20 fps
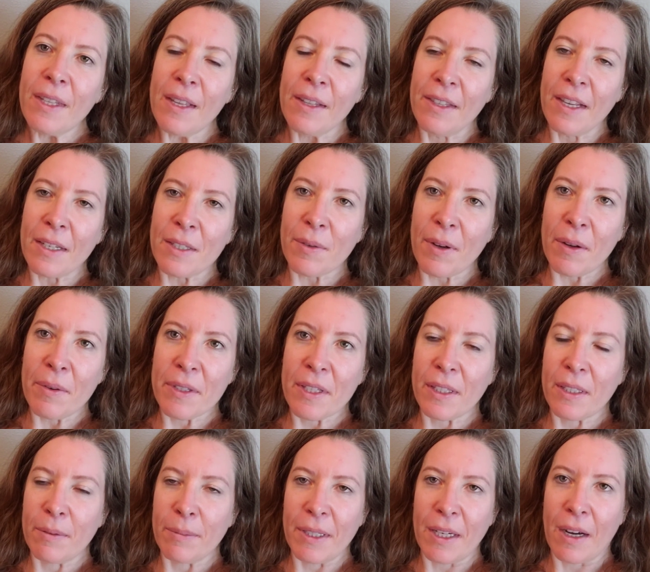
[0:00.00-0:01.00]
that's why it was a
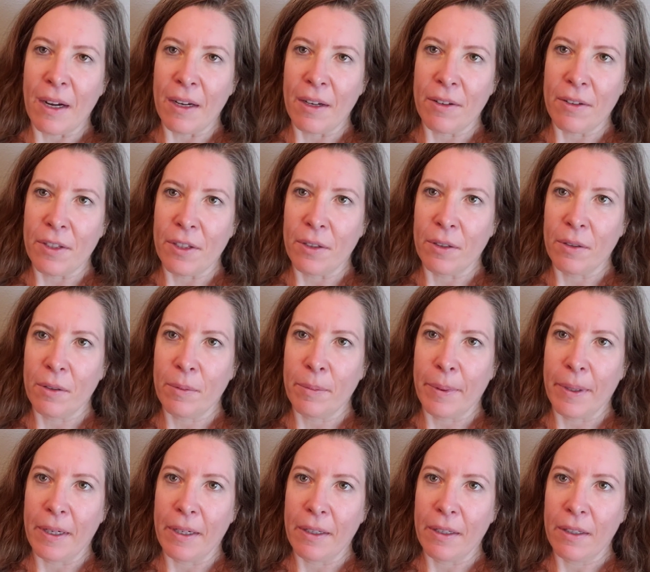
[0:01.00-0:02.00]
little bit higher too,
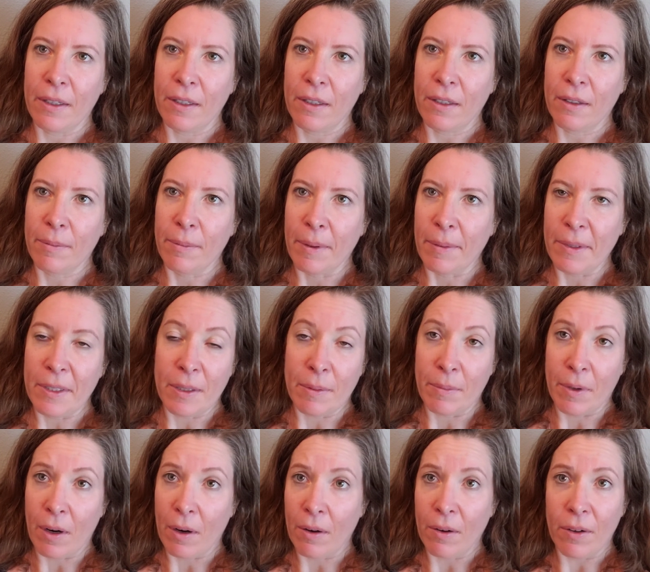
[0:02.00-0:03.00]
but maybe
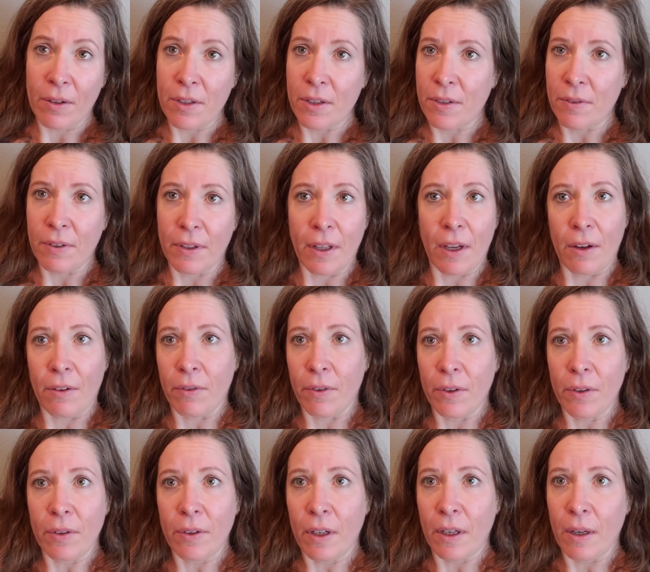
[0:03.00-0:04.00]
tomorrow I'll just feel like
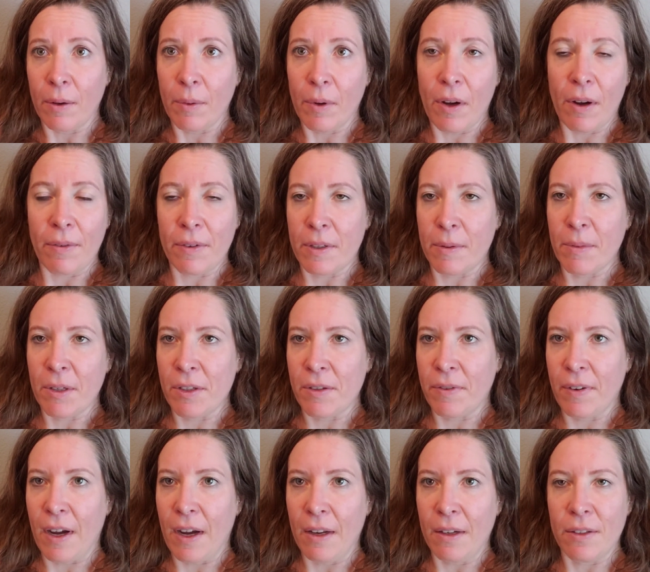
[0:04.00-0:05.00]
fruit and I won't have as much
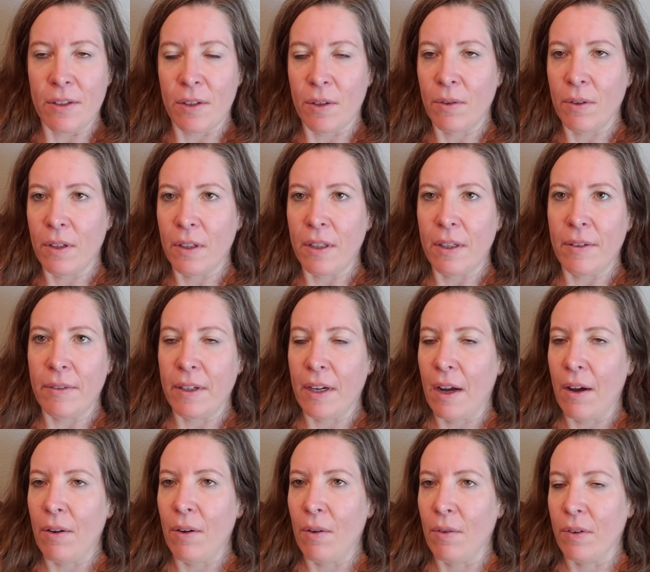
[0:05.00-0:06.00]
fat, and so it'll even
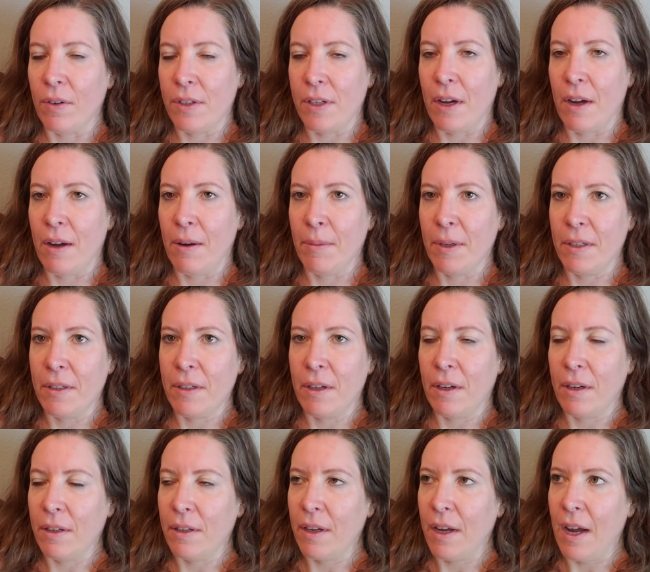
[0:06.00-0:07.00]
out over time. It's
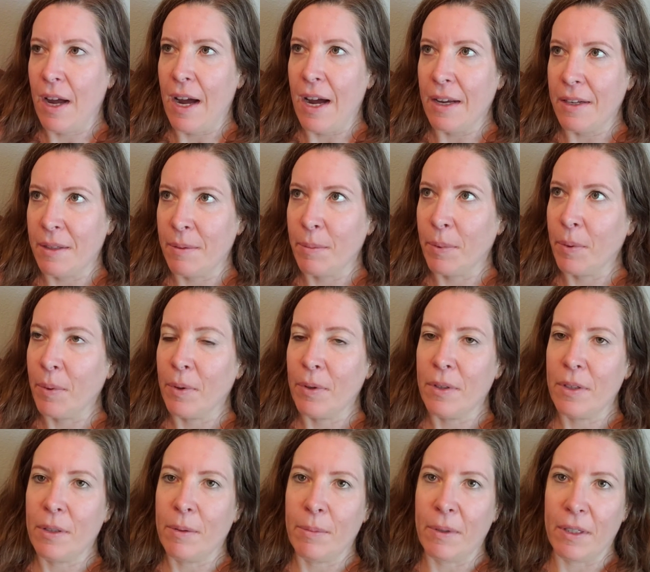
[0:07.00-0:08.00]
not as
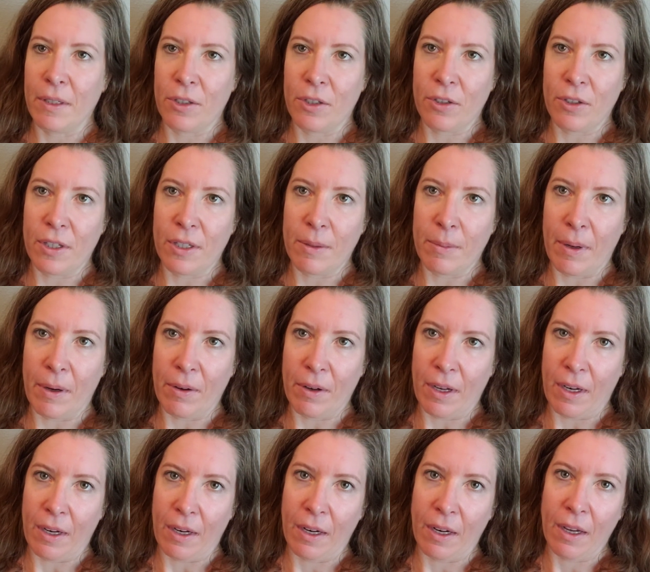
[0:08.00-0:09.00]
important to be as strict about
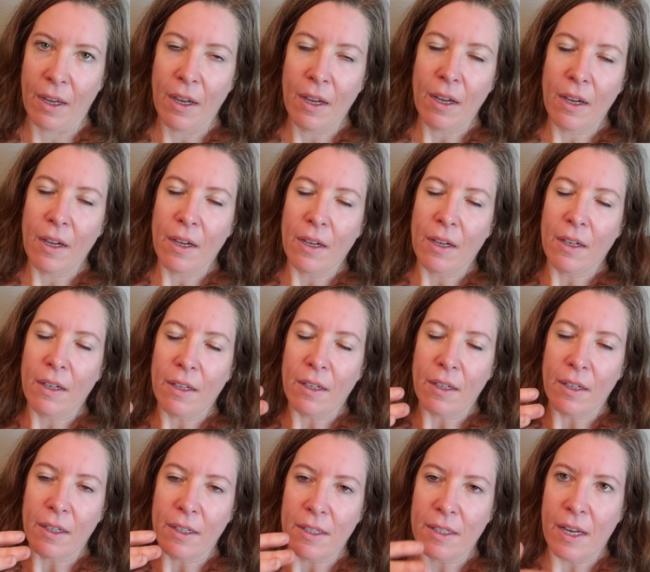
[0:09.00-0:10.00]
getting
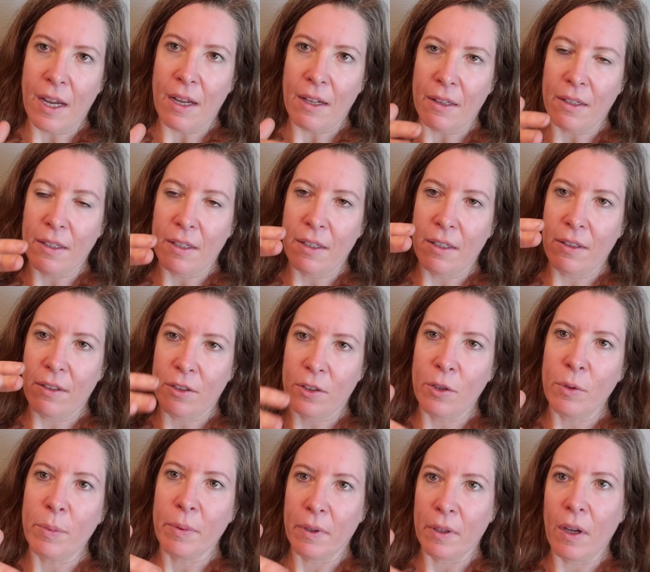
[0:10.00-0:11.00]
exactly
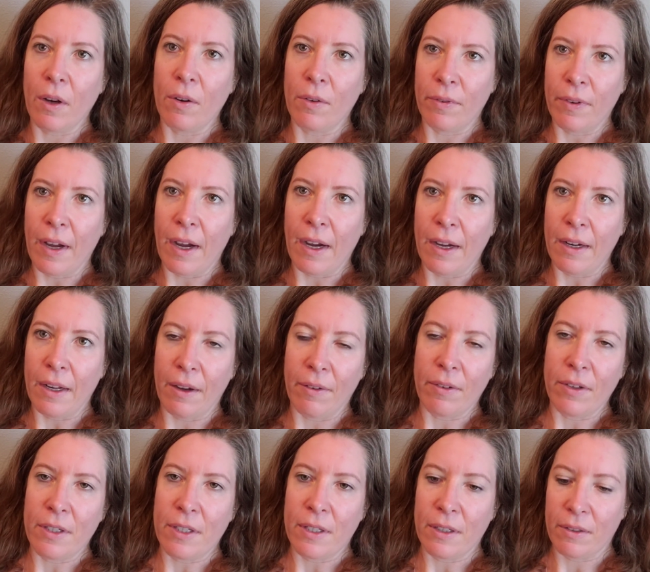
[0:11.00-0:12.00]
super low fat
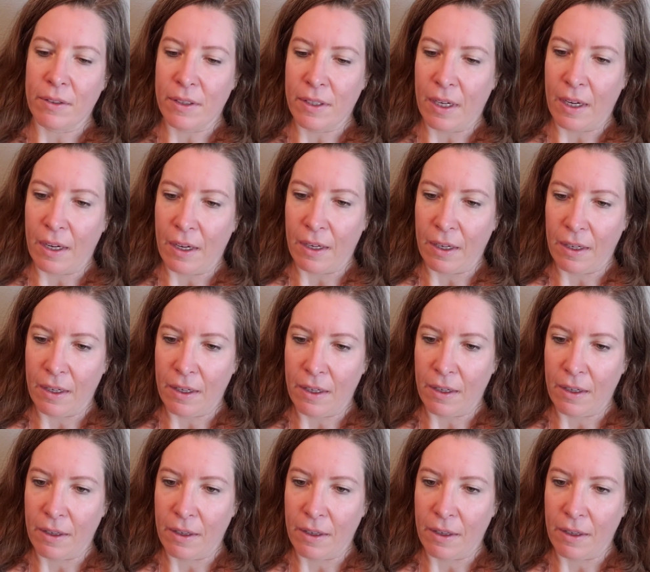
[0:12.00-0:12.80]
every single day.